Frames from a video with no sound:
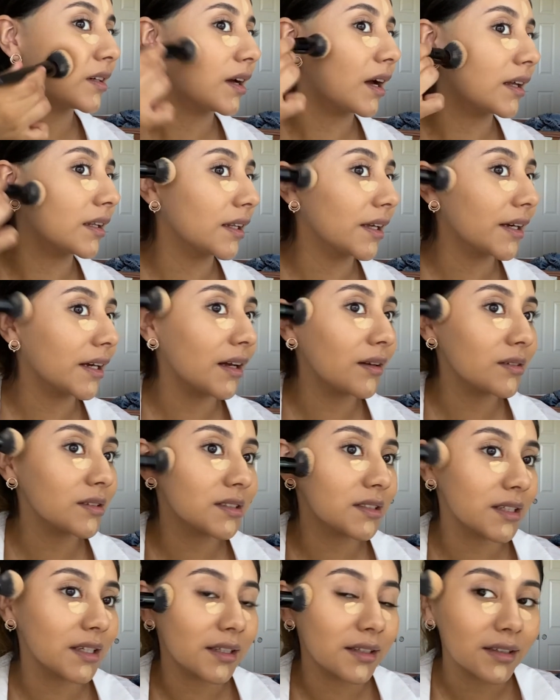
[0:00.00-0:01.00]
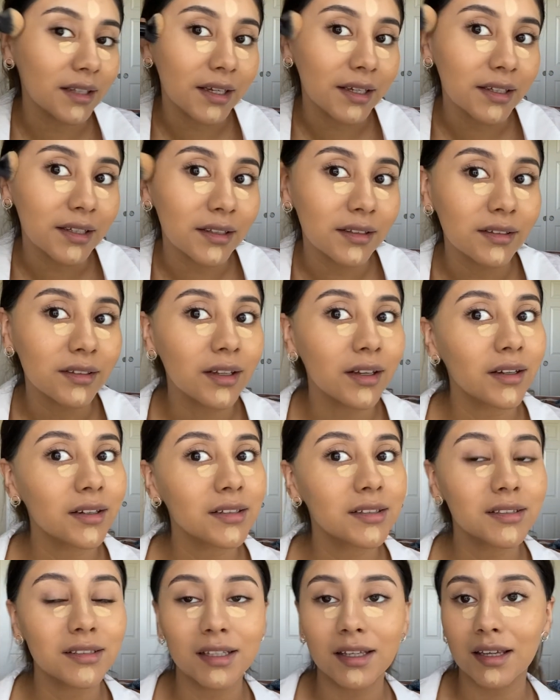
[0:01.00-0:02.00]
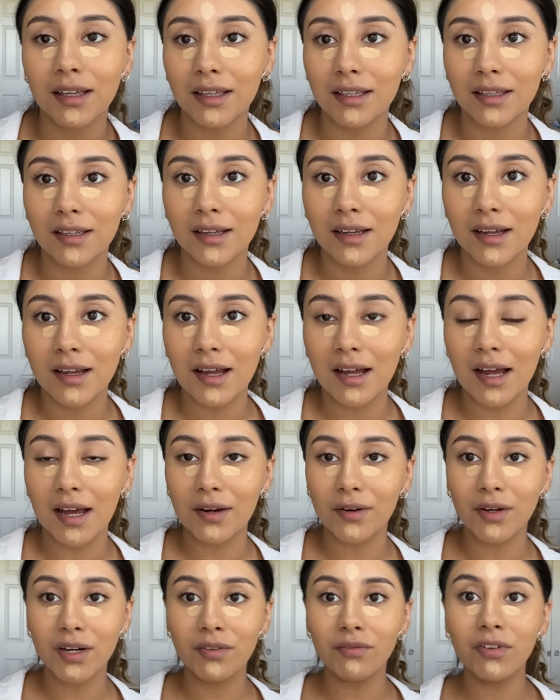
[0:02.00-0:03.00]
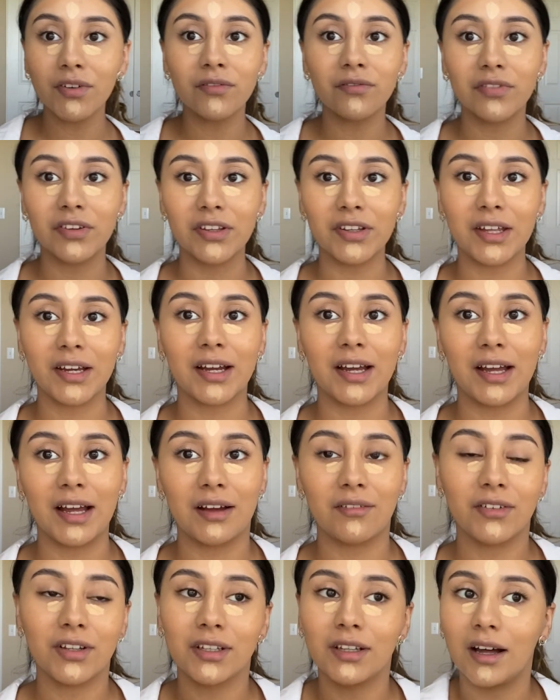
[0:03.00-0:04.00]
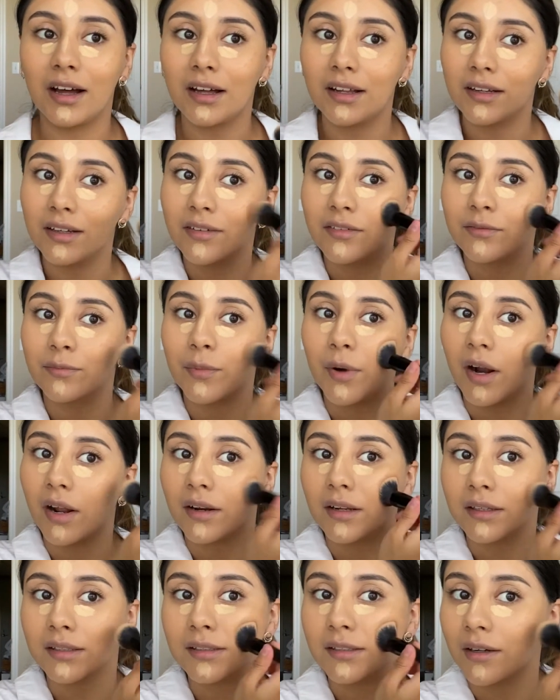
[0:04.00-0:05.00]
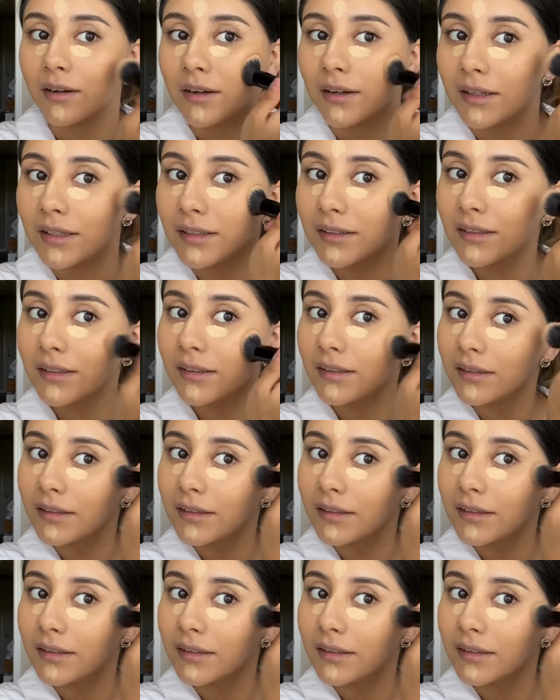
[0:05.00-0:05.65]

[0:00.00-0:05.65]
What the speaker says: I like how skin-like it looks. Like I don't even feel like I have a lot of product on.